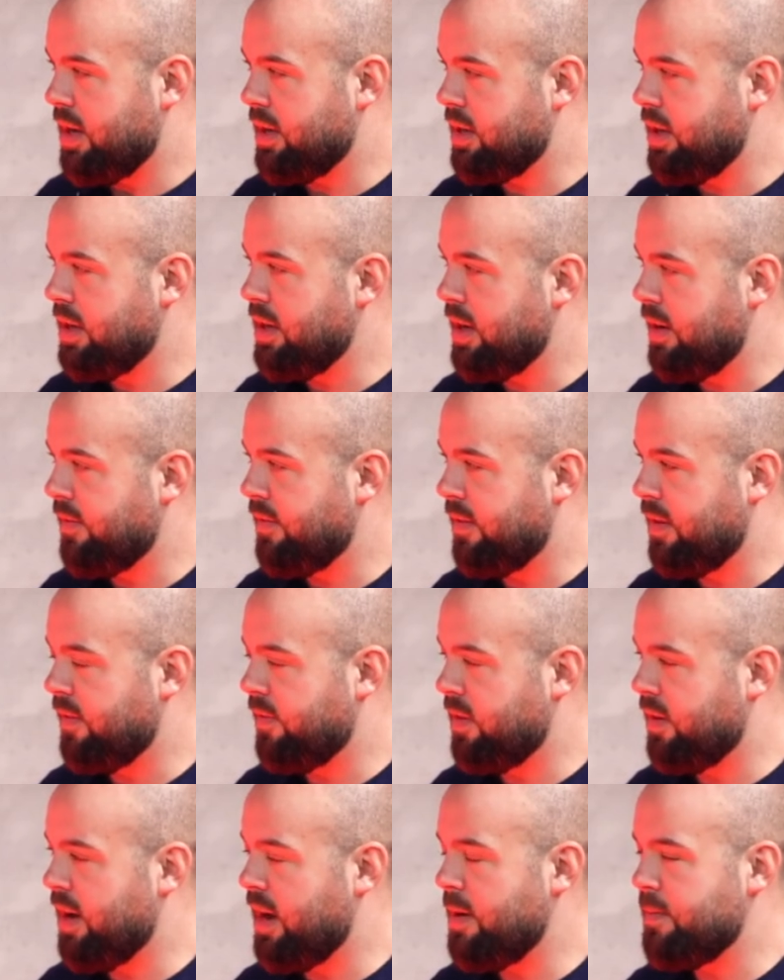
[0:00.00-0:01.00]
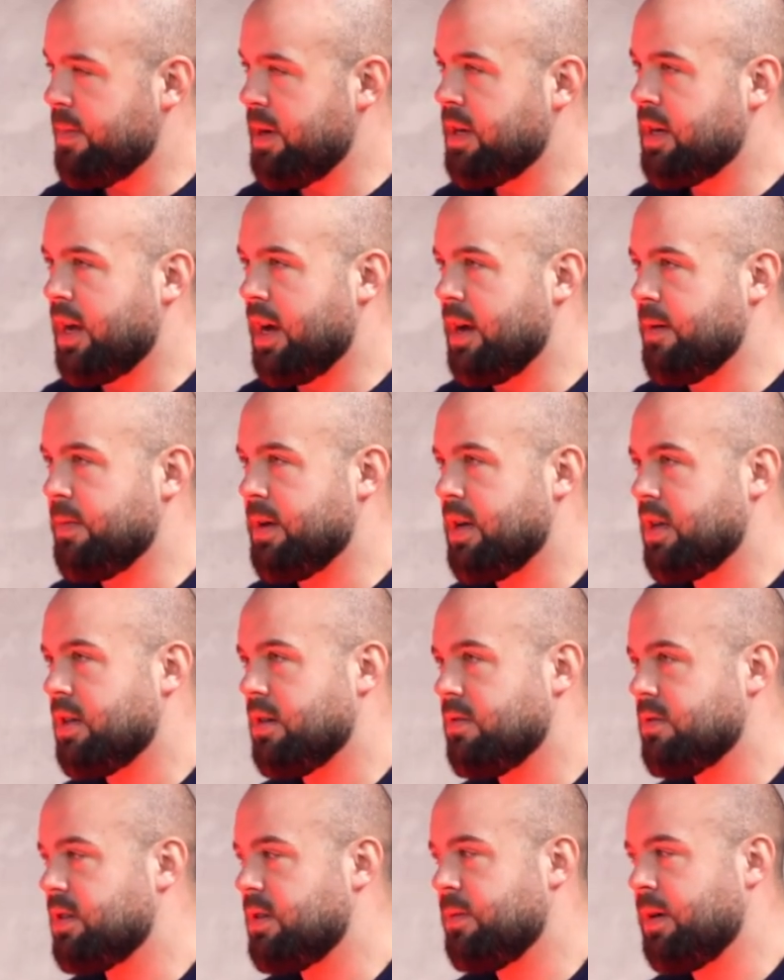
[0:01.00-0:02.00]
I think if, if the right bid came in, I
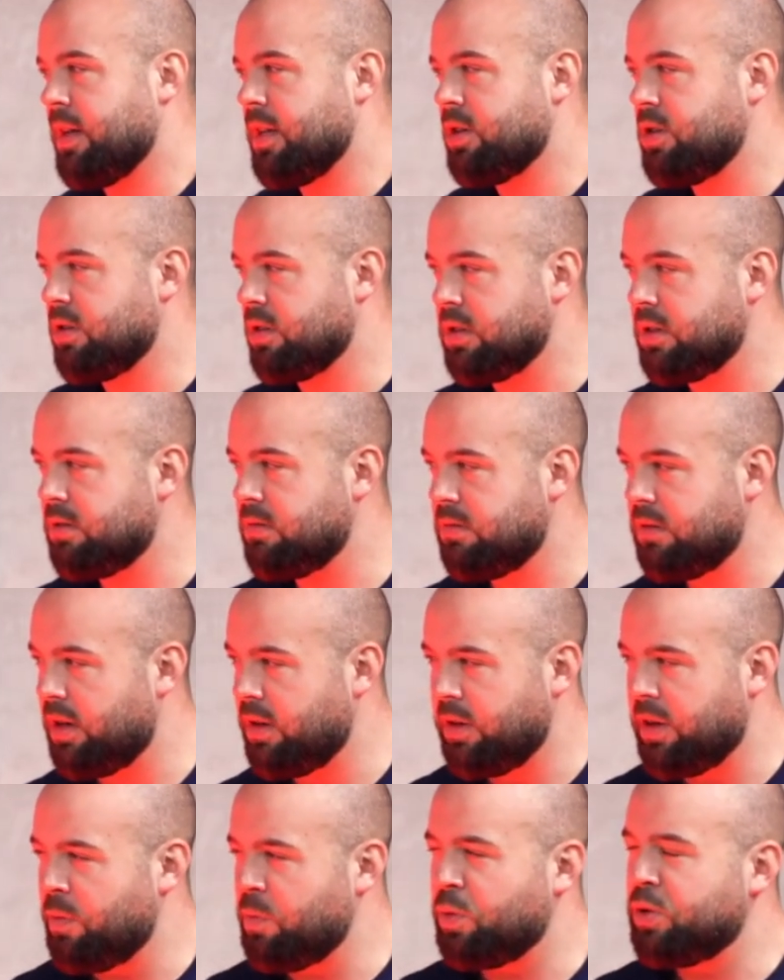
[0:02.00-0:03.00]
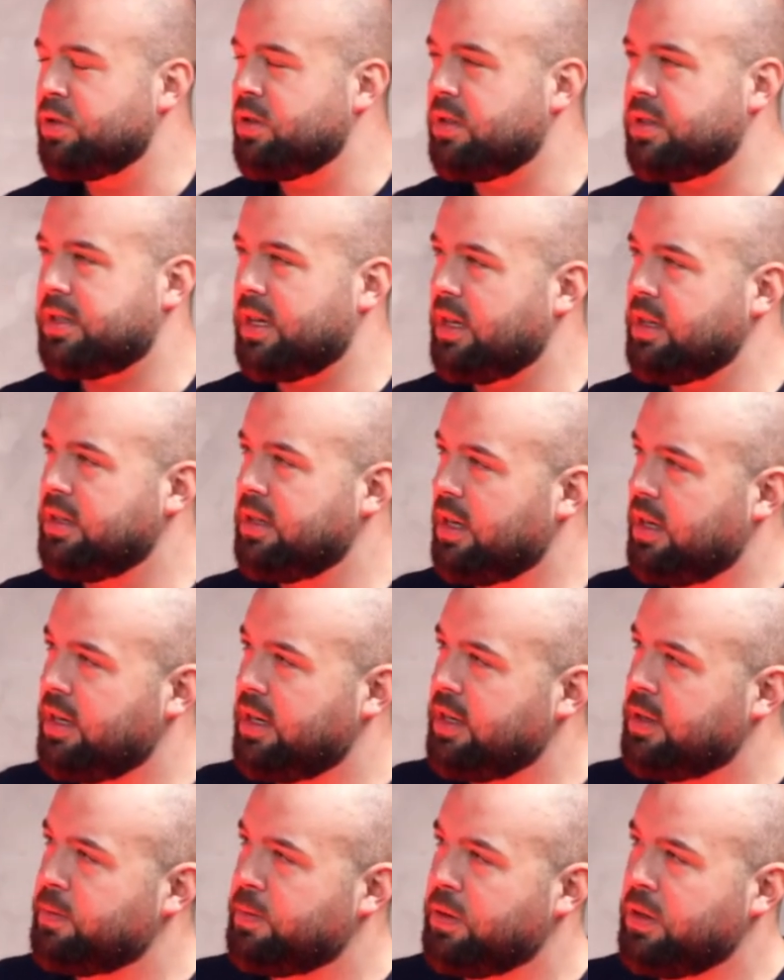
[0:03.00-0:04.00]
don't see why they shouldn't they wouldn't sell at
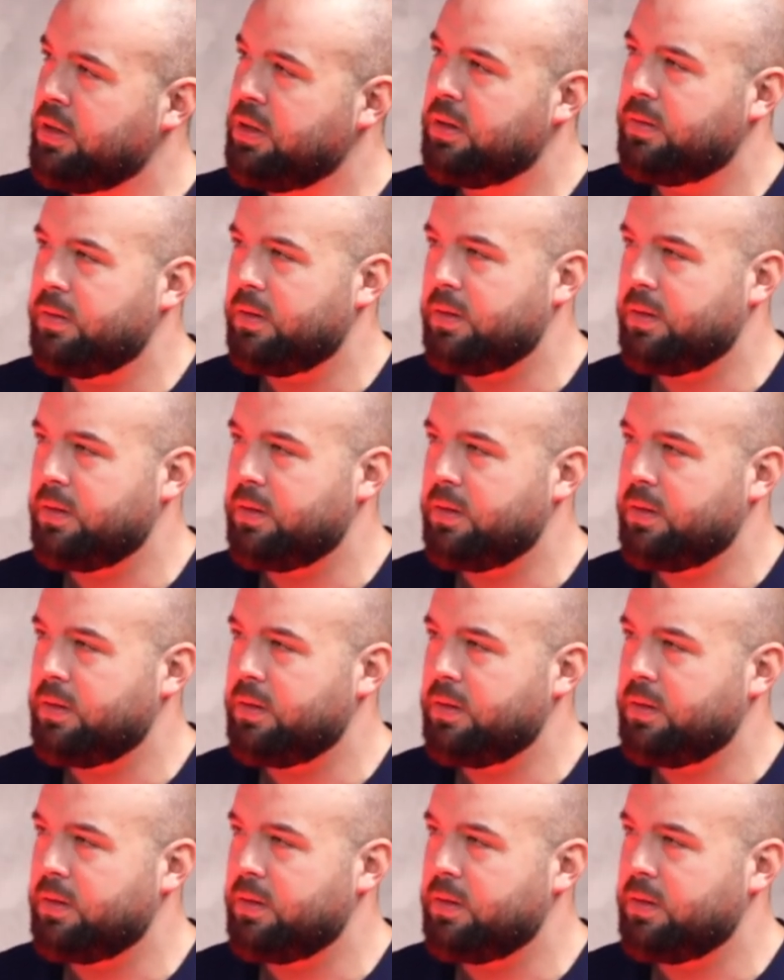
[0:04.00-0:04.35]
this point.